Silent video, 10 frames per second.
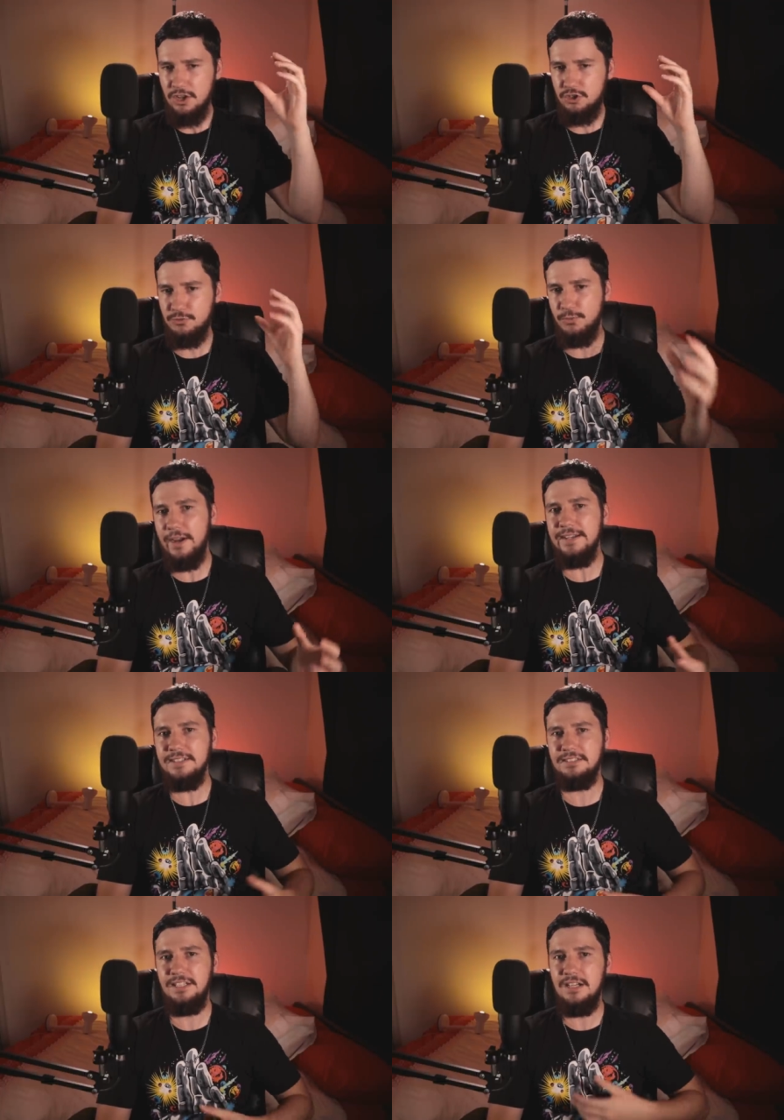Trying to
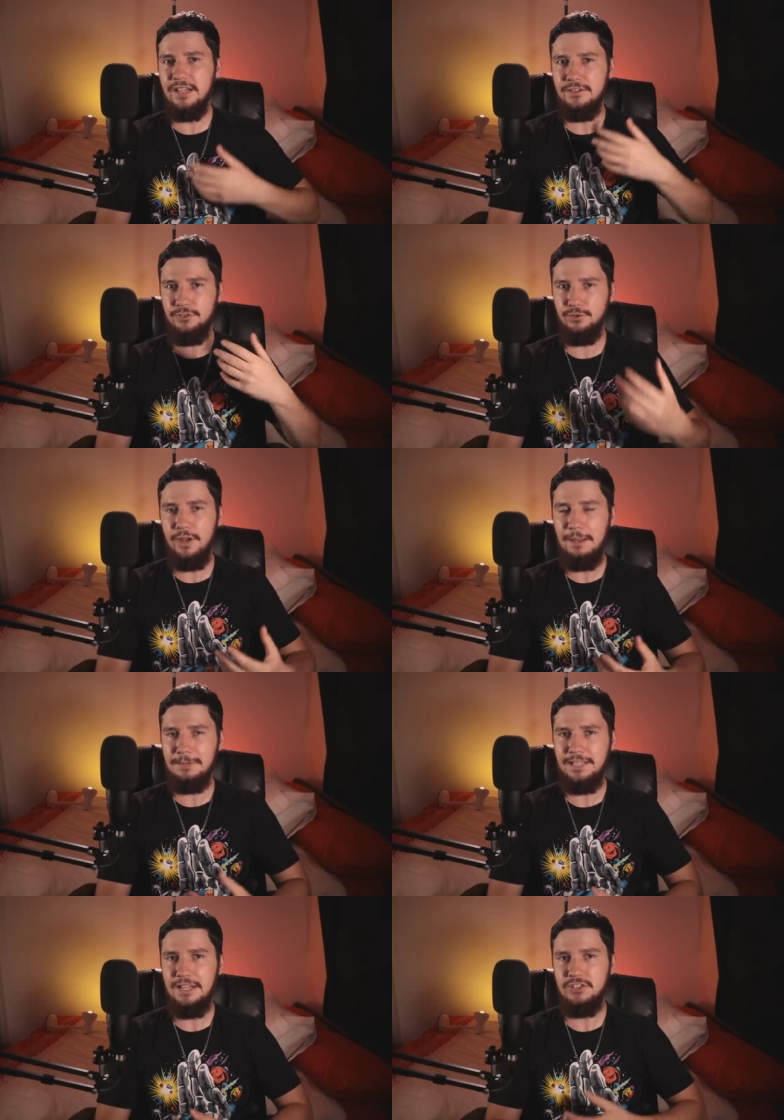start a new
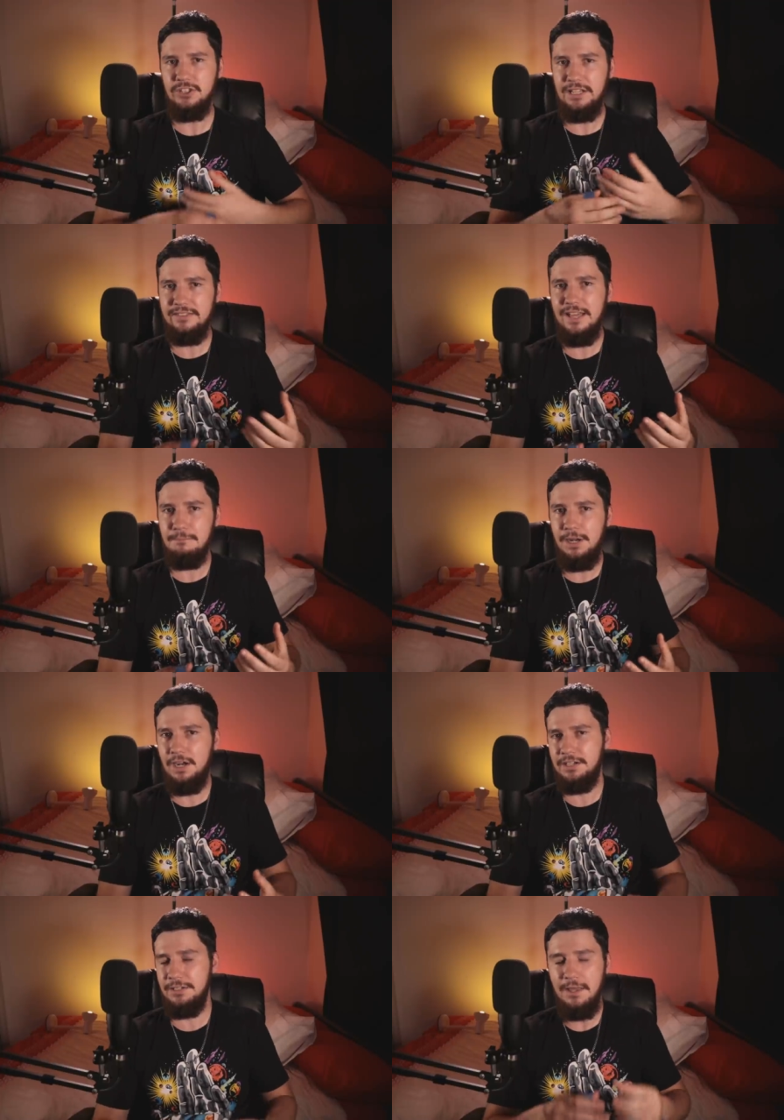application in that
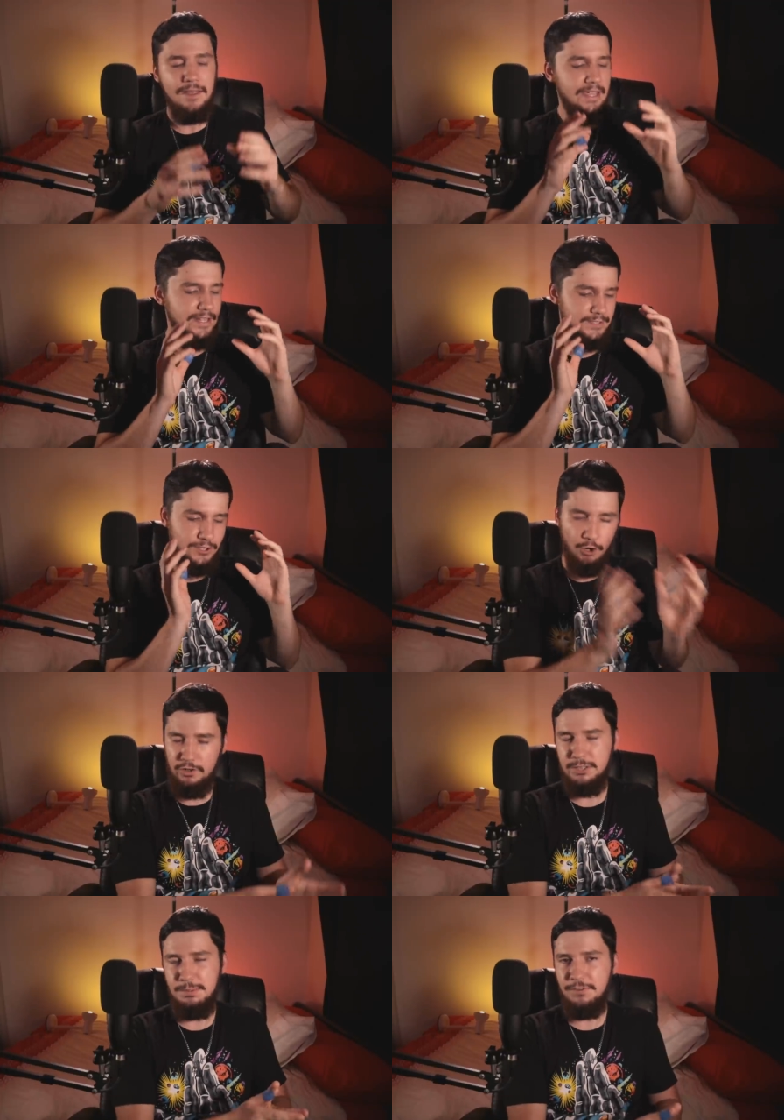market is
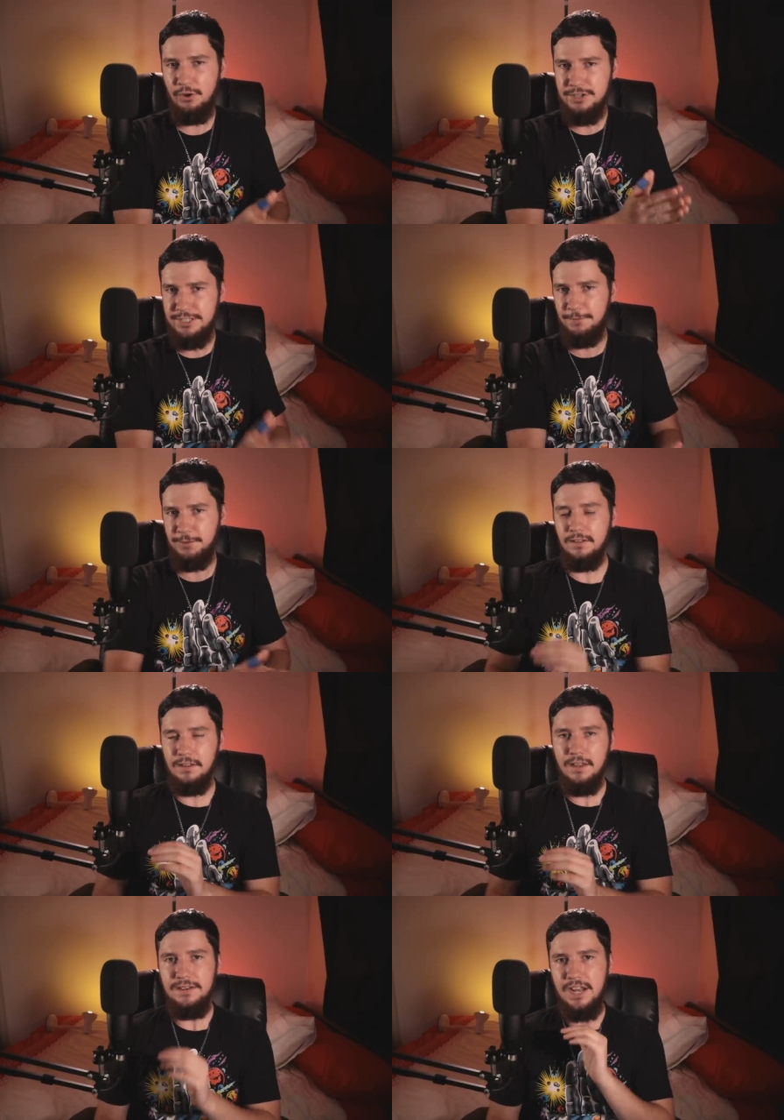going to be very
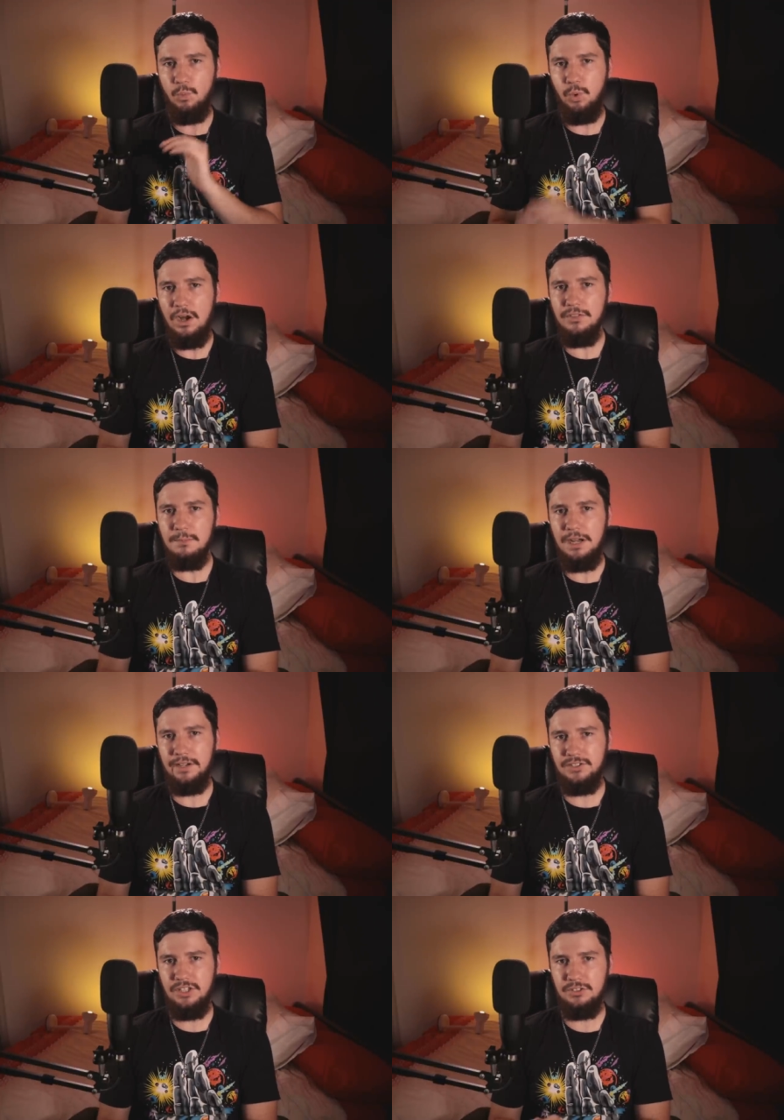difficult. Now, while the
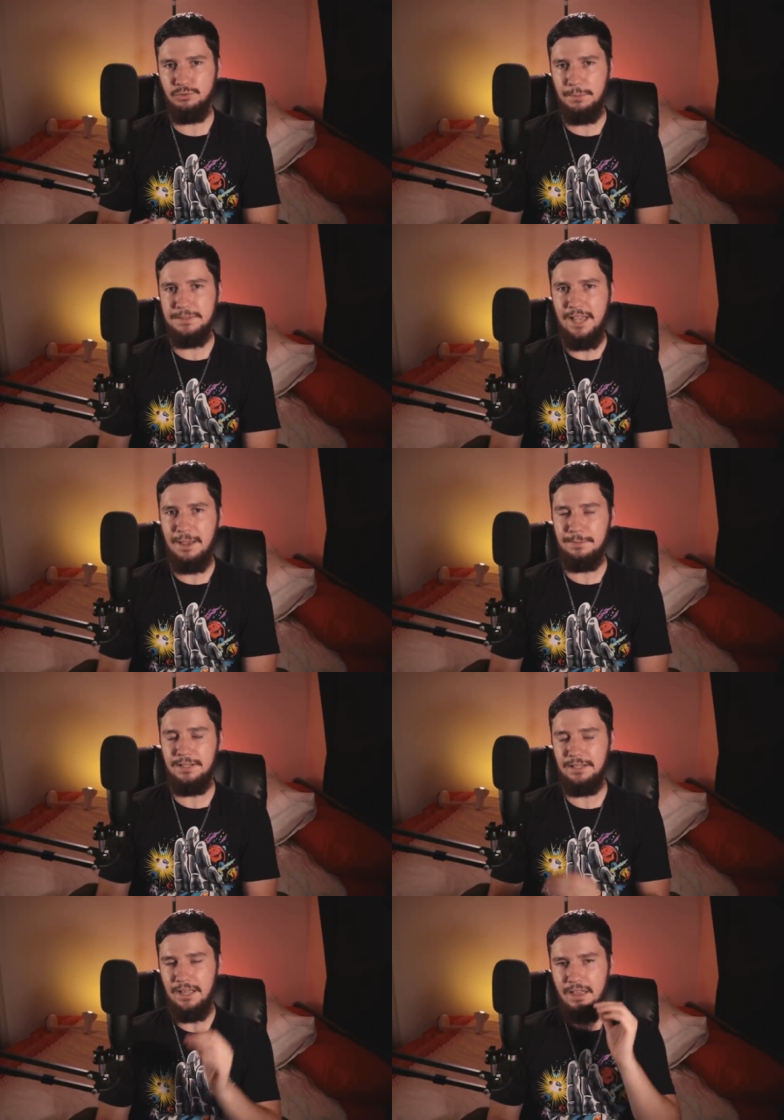market share drop is
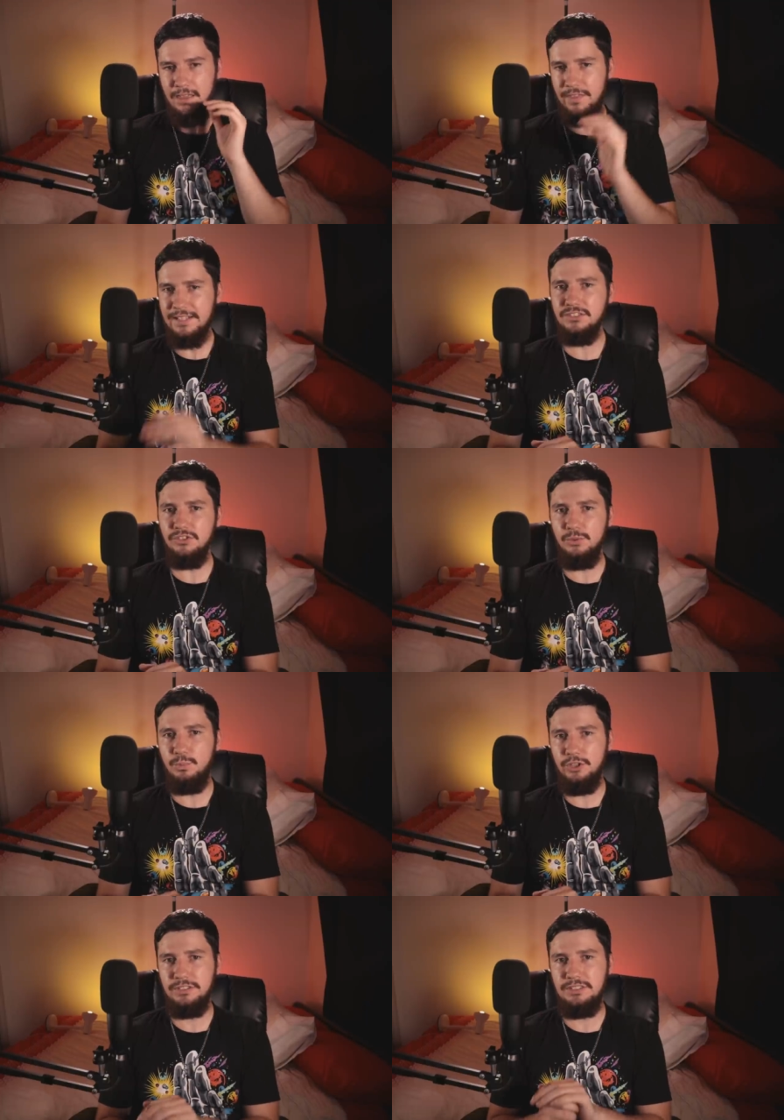happening, that's not the
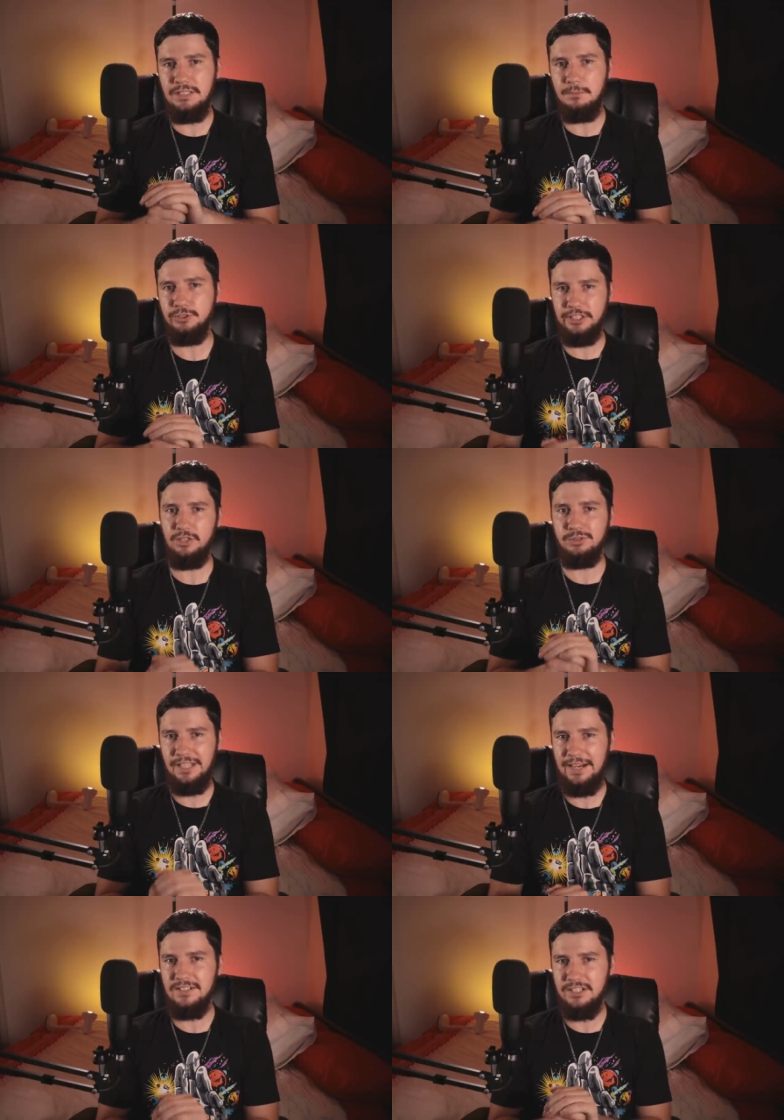worst thing Mozilla is
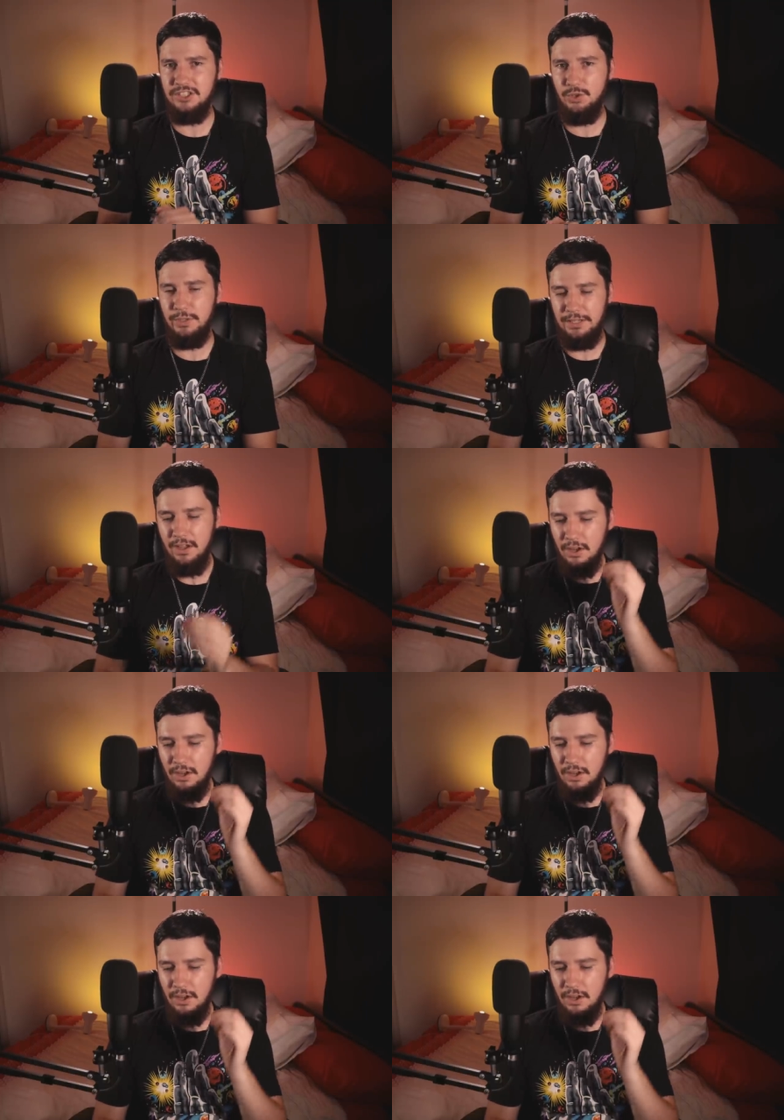actually doing